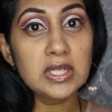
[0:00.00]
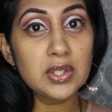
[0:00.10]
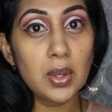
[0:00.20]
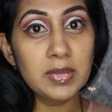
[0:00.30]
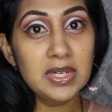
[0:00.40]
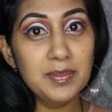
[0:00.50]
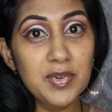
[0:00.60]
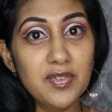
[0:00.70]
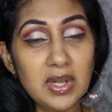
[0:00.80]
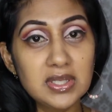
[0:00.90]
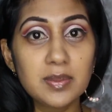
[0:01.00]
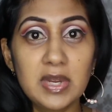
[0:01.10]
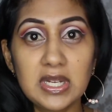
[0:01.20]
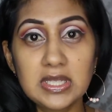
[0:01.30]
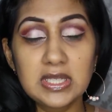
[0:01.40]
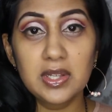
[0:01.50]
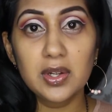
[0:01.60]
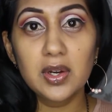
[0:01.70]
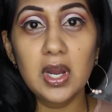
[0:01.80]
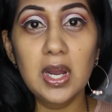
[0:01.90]
so I'm going to move on to my
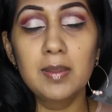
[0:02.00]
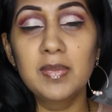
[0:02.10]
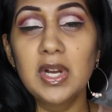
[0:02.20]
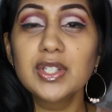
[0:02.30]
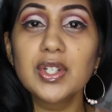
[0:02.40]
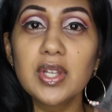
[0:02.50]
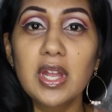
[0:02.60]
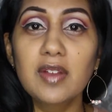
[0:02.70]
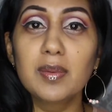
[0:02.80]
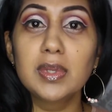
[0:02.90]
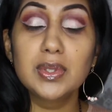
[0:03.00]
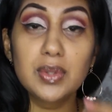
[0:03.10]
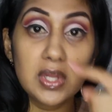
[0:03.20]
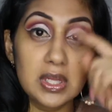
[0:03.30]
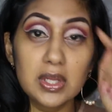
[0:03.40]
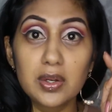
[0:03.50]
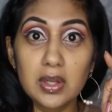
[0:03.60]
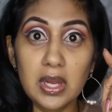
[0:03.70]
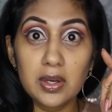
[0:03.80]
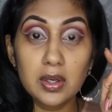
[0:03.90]
concealer. I'm not sure yet if I'm going to do the glitter
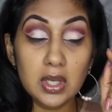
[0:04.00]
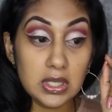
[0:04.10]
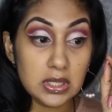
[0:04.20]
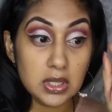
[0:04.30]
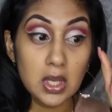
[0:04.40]
liner because,